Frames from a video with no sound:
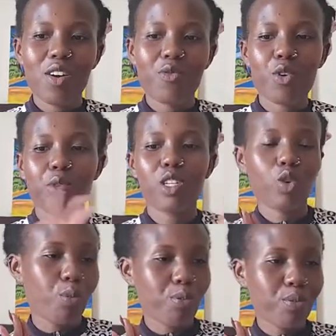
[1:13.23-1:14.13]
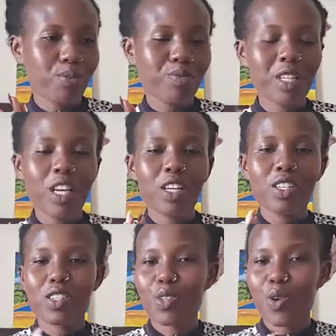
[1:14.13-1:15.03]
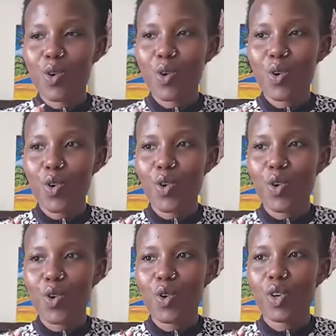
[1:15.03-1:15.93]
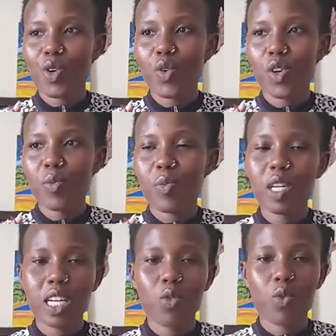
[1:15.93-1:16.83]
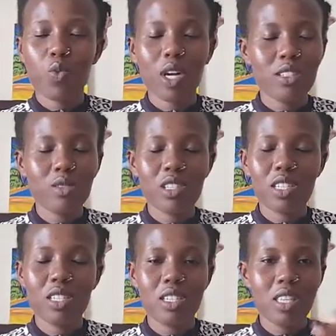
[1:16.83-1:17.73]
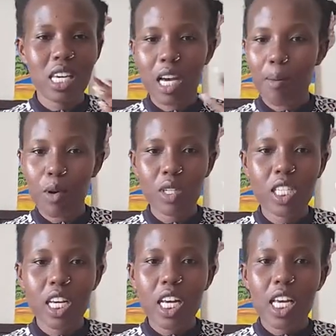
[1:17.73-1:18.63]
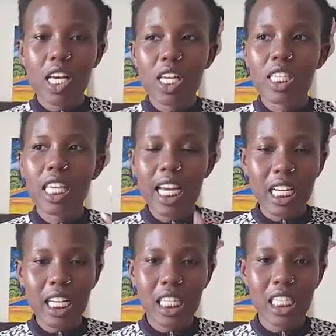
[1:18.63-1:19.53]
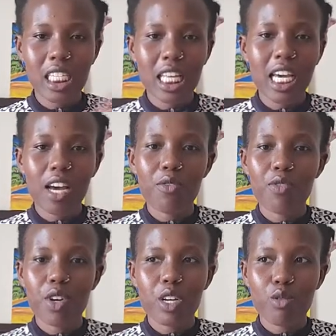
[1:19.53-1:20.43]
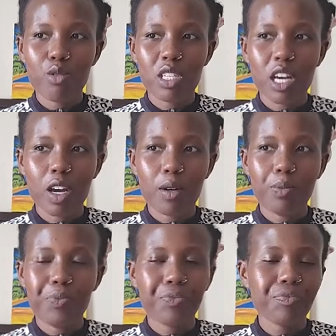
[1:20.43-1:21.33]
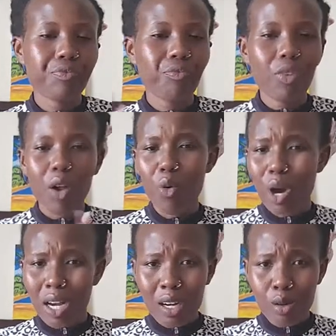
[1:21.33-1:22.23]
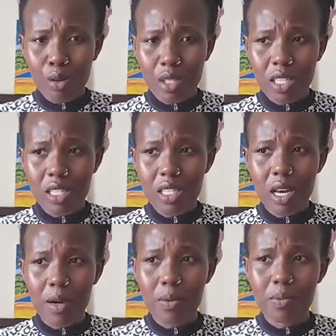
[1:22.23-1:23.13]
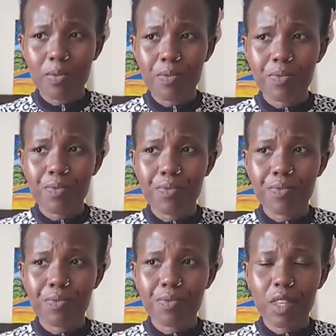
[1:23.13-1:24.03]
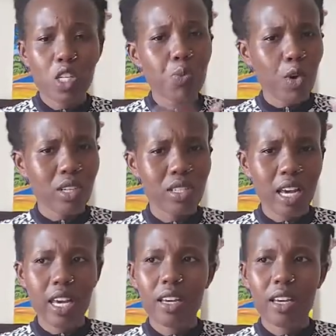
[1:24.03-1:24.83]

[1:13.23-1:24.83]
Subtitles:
from the top. So immediately, once you just think about cycling, is like a very good workout sport.